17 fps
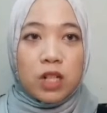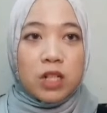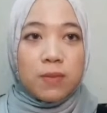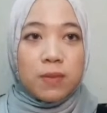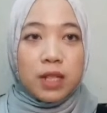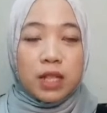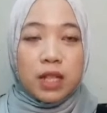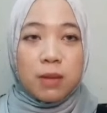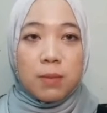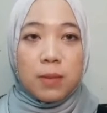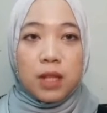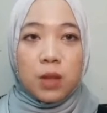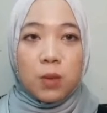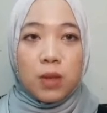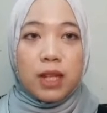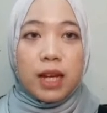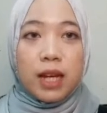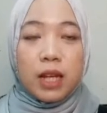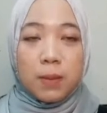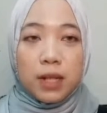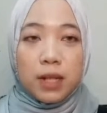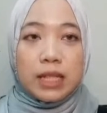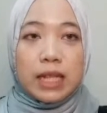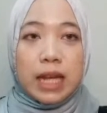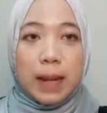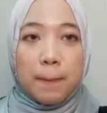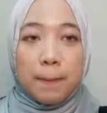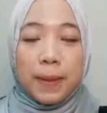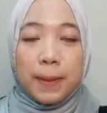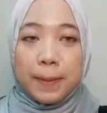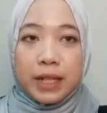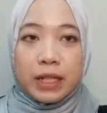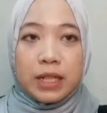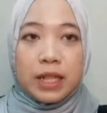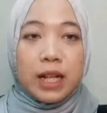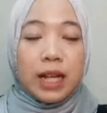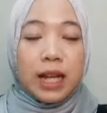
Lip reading: transmitting between animals and people,